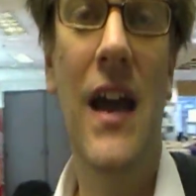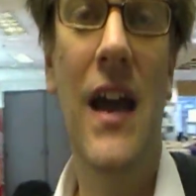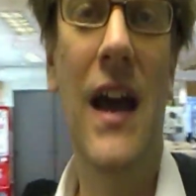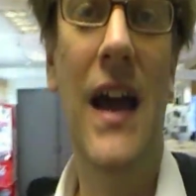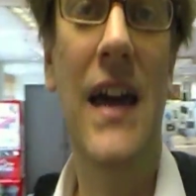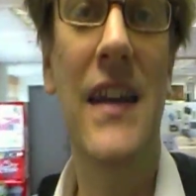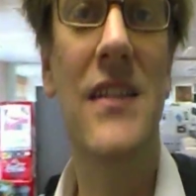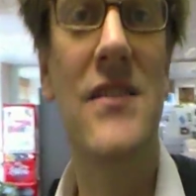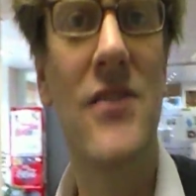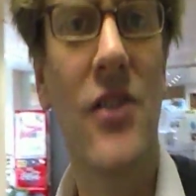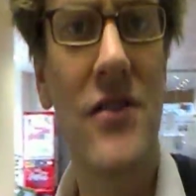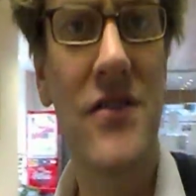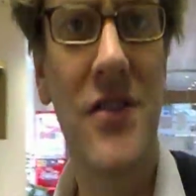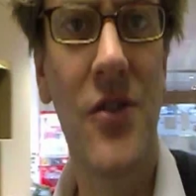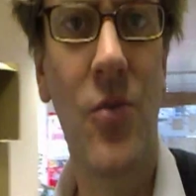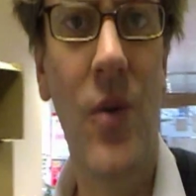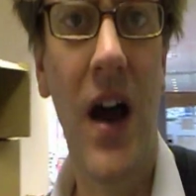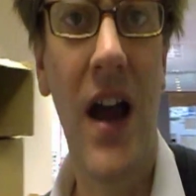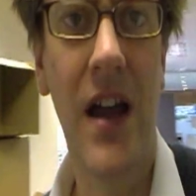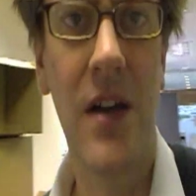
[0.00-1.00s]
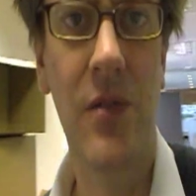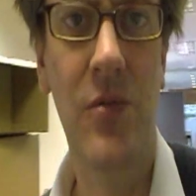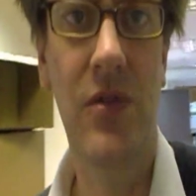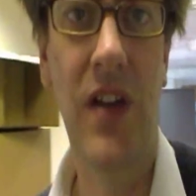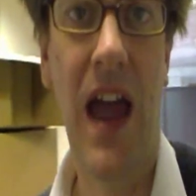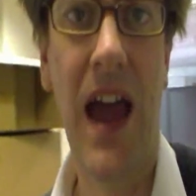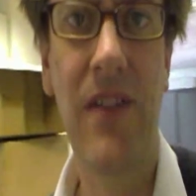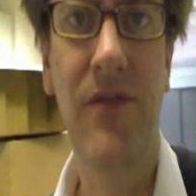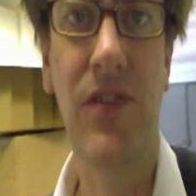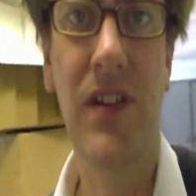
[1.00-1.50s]
And it's also why I
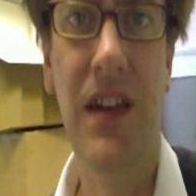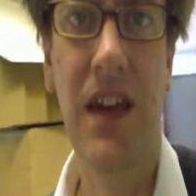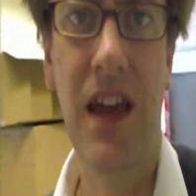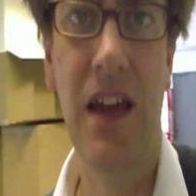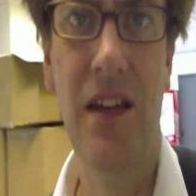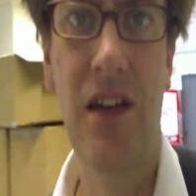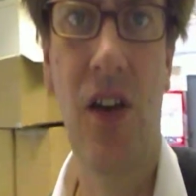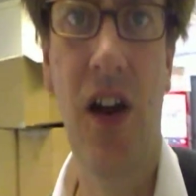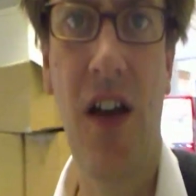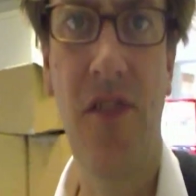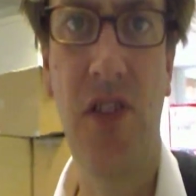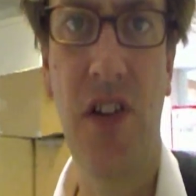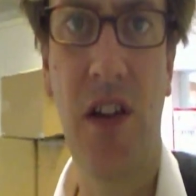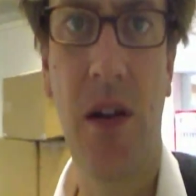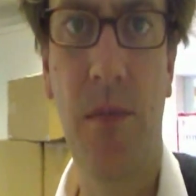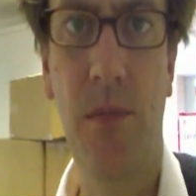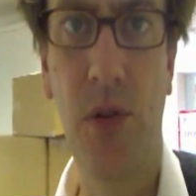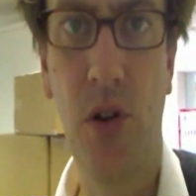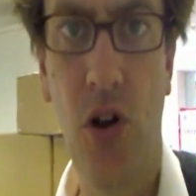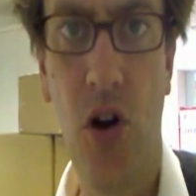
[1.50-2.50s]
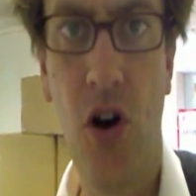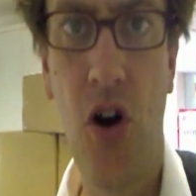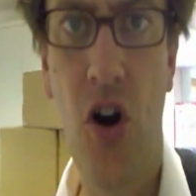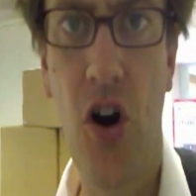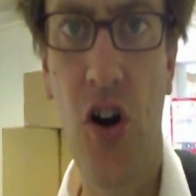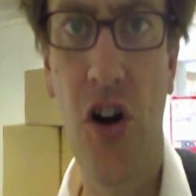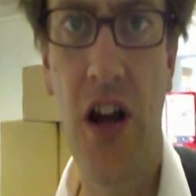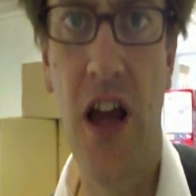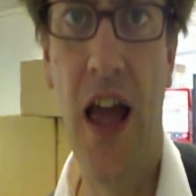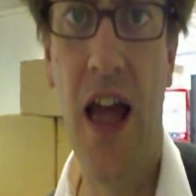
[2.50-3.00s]
would advocate having a
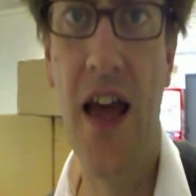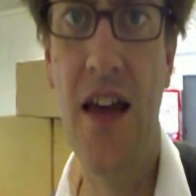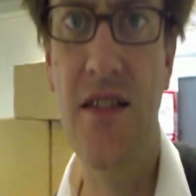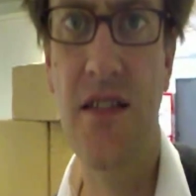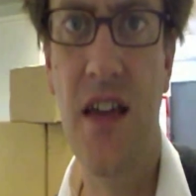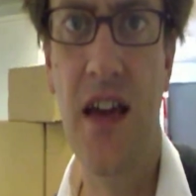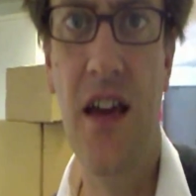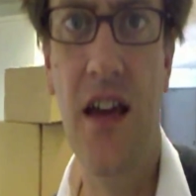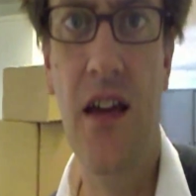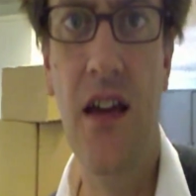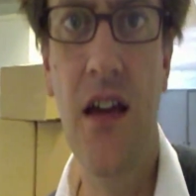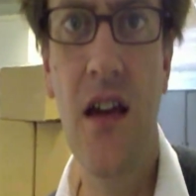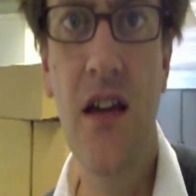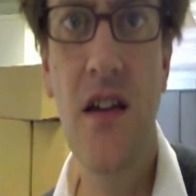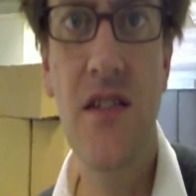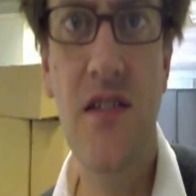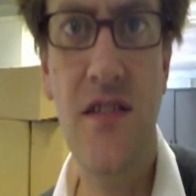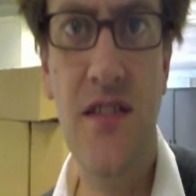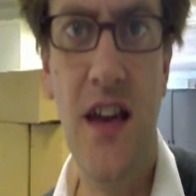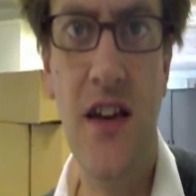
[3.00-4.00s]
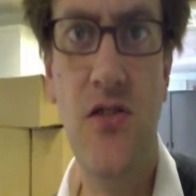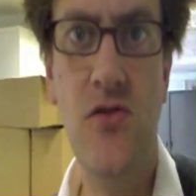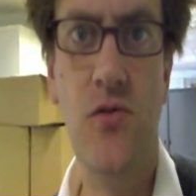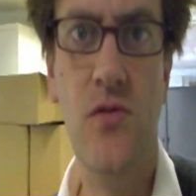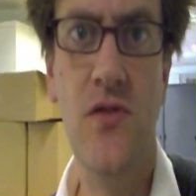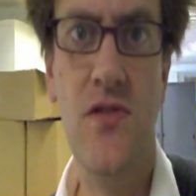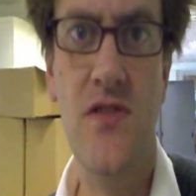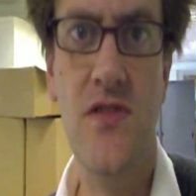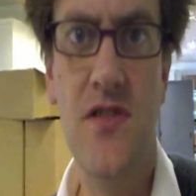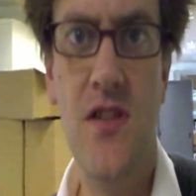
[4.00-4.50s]
blog as a
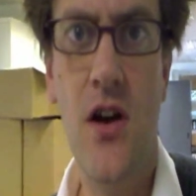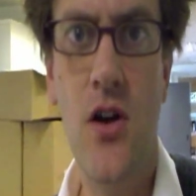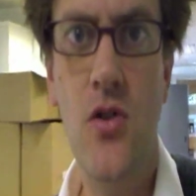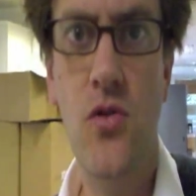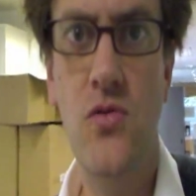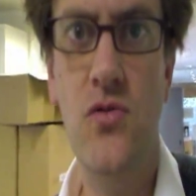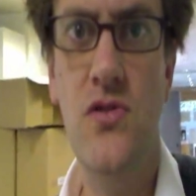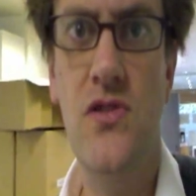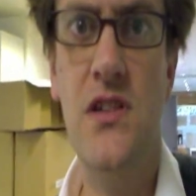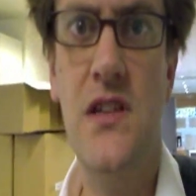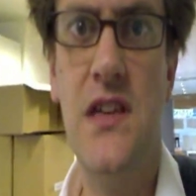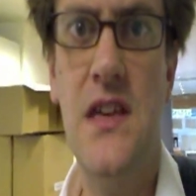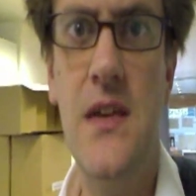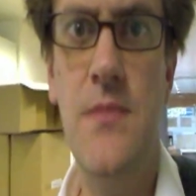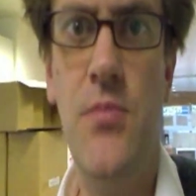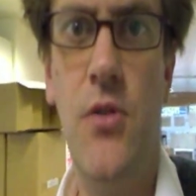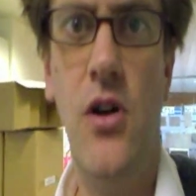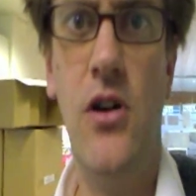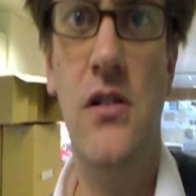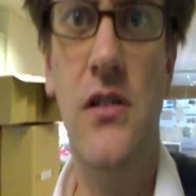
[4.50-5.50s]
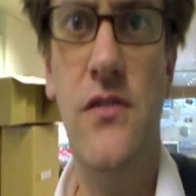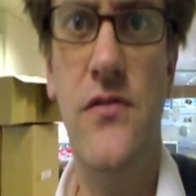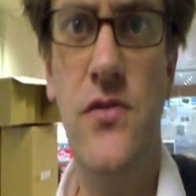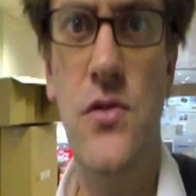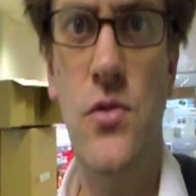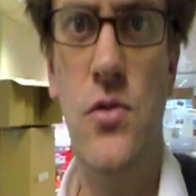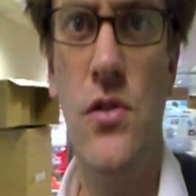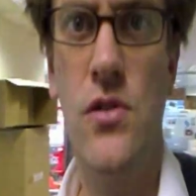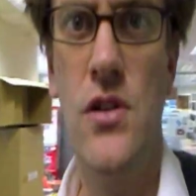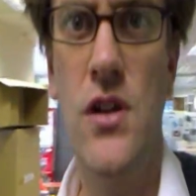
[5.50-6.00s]
central zone to keep all of
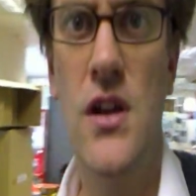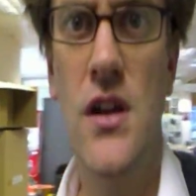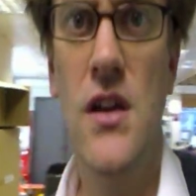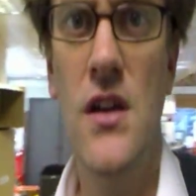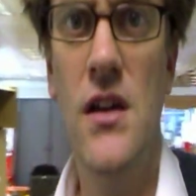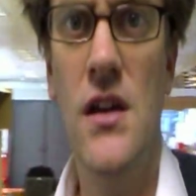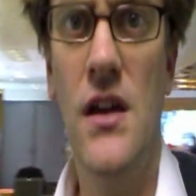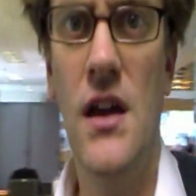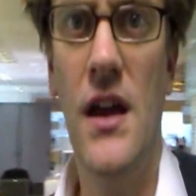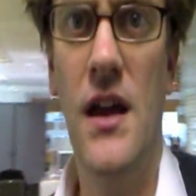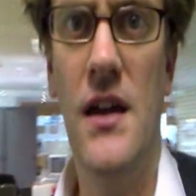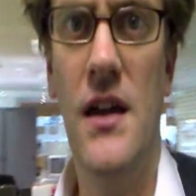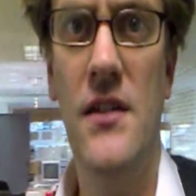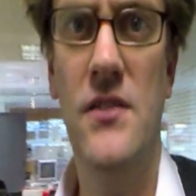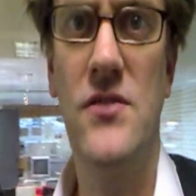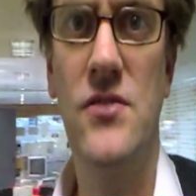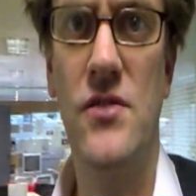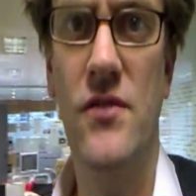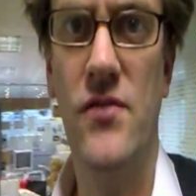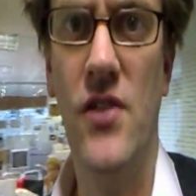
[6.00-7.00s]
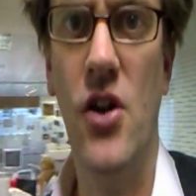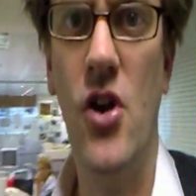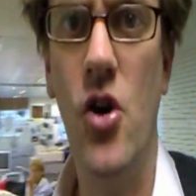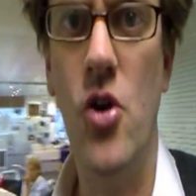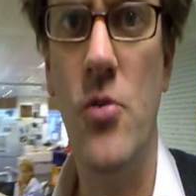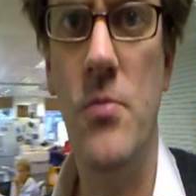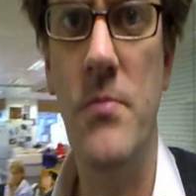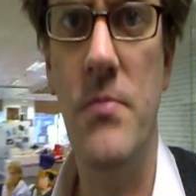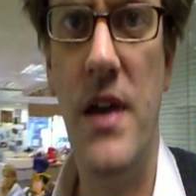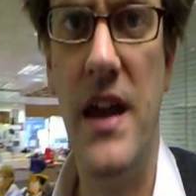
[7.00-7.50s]
your sort of a
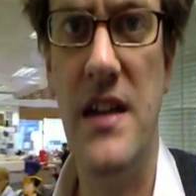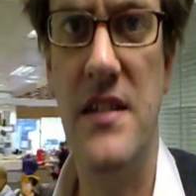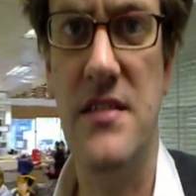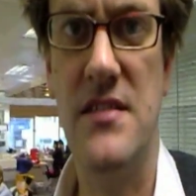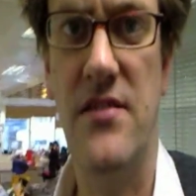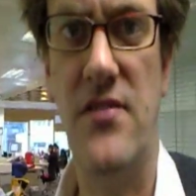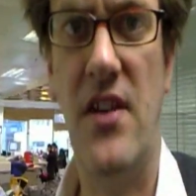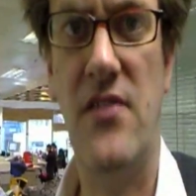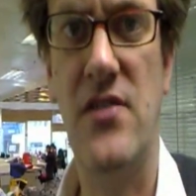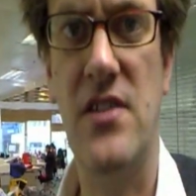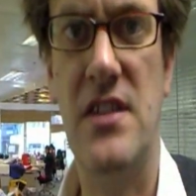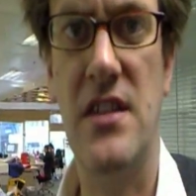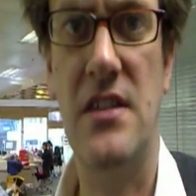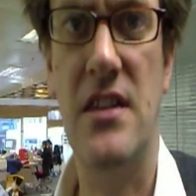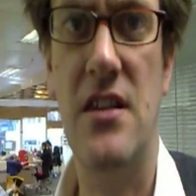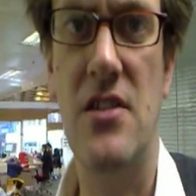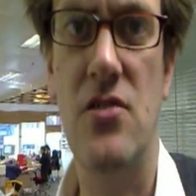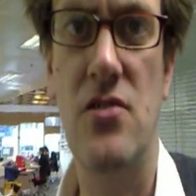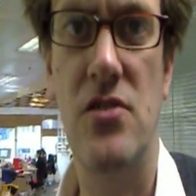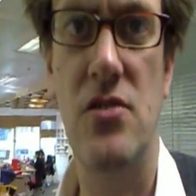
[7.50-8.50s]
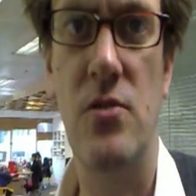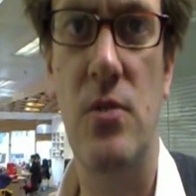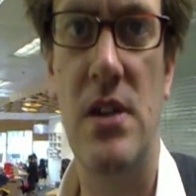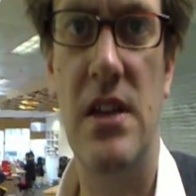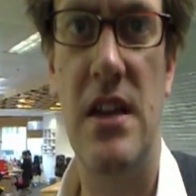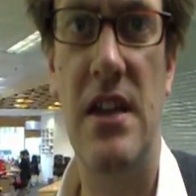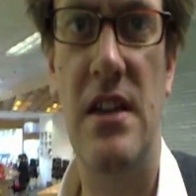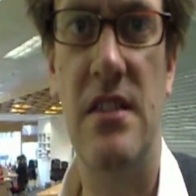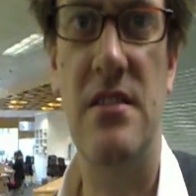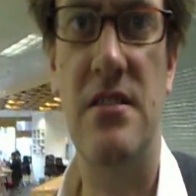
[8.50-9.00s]
home base of everything that you're
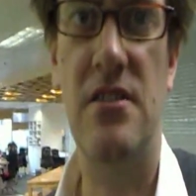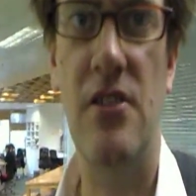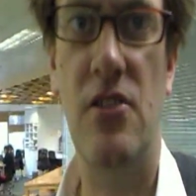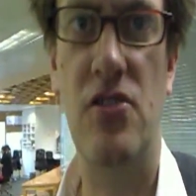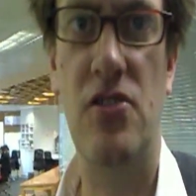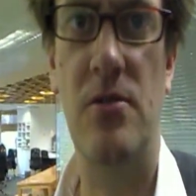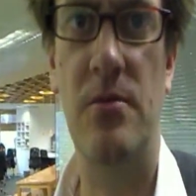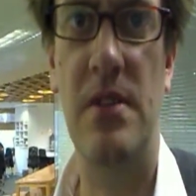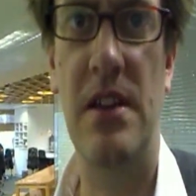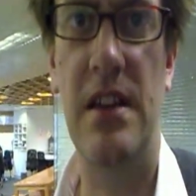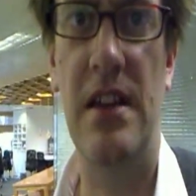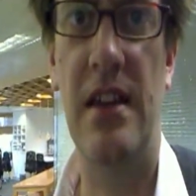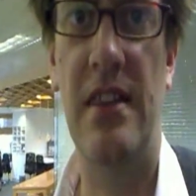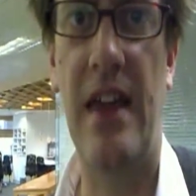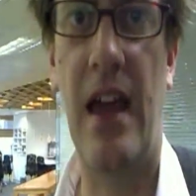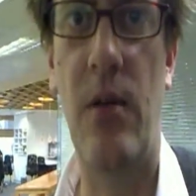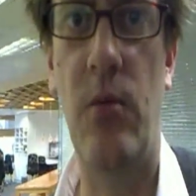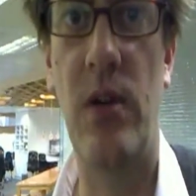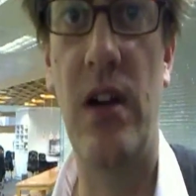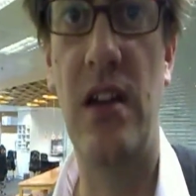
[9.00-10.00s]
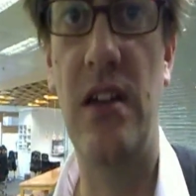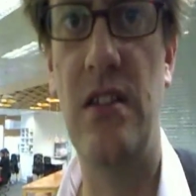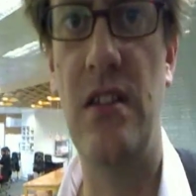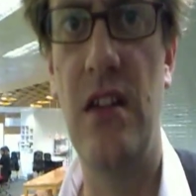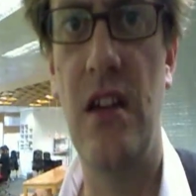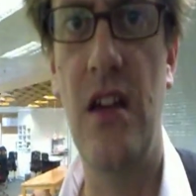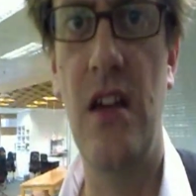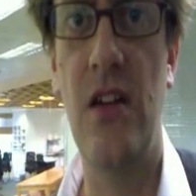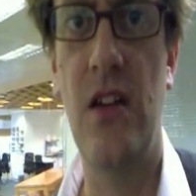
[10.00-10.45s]
doing in social media. That way,